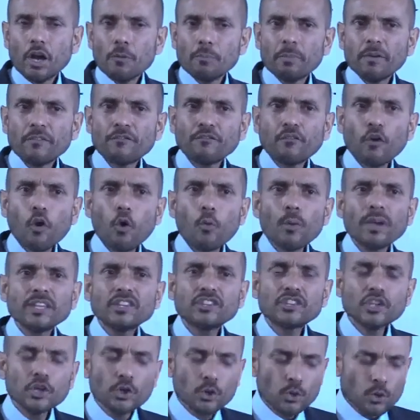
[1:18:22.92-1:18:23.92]
before we
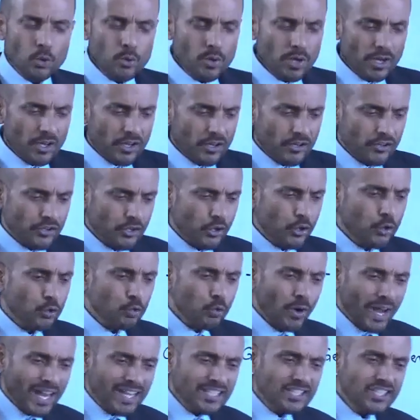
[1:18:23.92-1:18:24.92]
do the
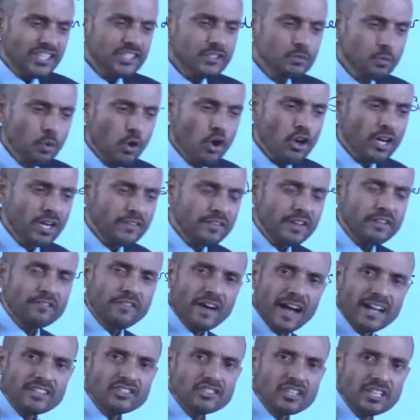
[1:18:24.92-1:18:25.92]
greatest work of
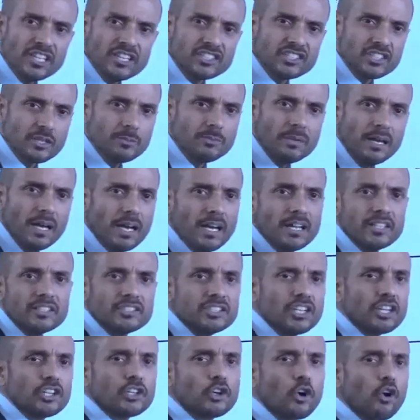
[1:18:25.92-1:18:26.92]
evangelism
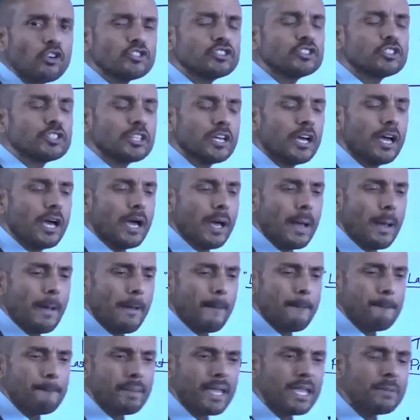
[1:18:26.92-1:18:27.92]
that God's
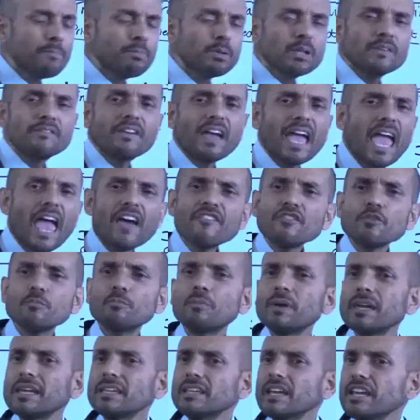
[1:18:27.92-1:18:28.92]
people have ever
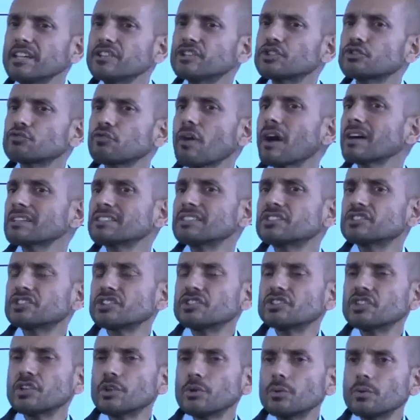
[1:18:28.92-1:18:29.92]
been instructed to
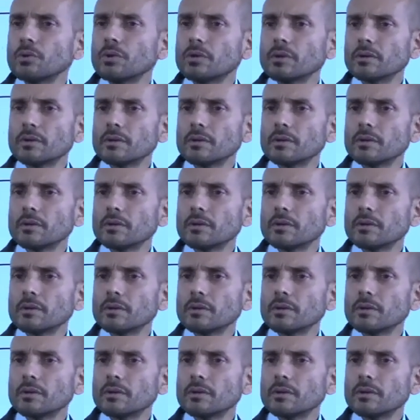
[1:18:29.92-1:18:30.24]
do,